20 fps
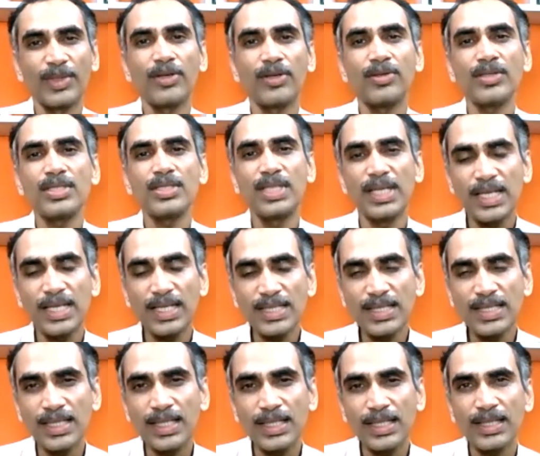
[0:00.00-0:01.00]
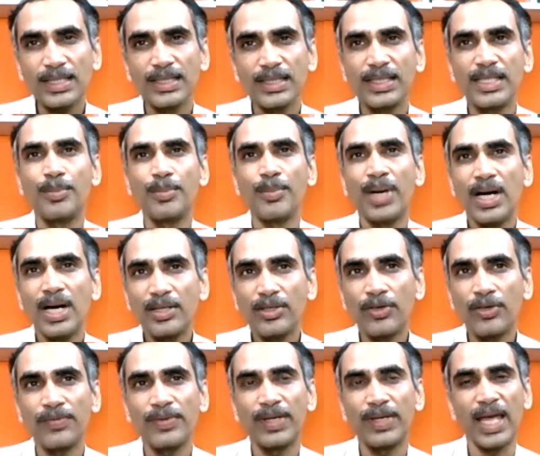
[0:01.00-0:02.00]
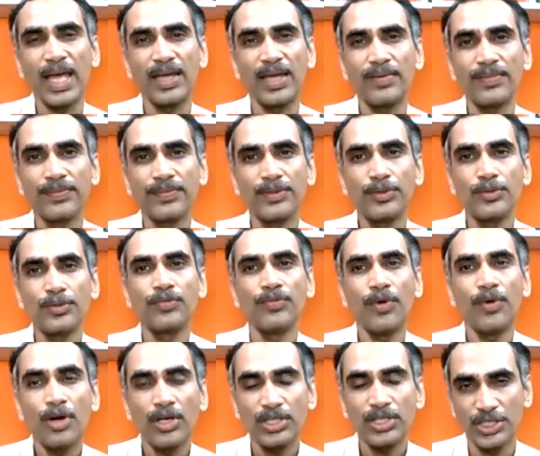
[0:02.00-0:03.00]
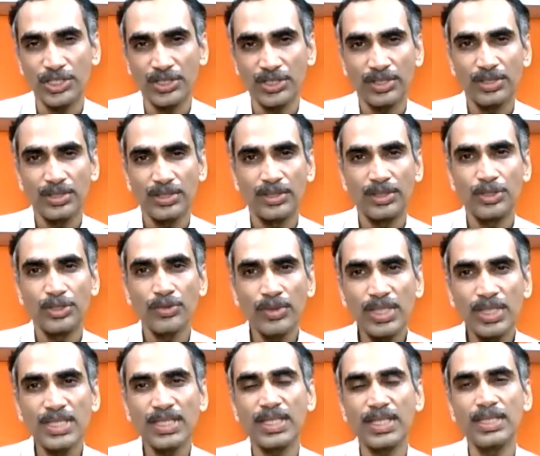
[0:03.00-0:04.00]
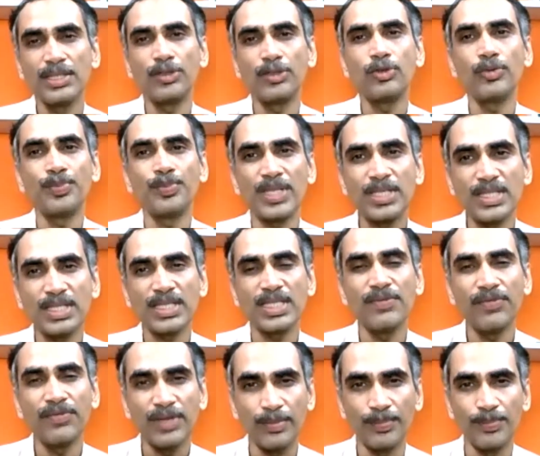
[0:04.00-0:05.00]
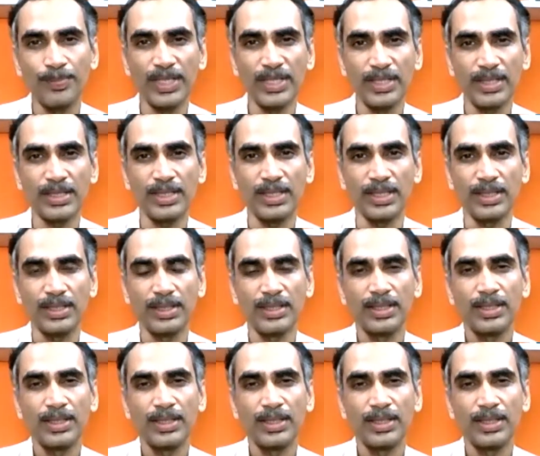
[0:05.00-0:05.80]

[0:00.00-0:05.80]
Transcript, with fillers: Because there is a demand of life to watch, to listen, to perceive completely.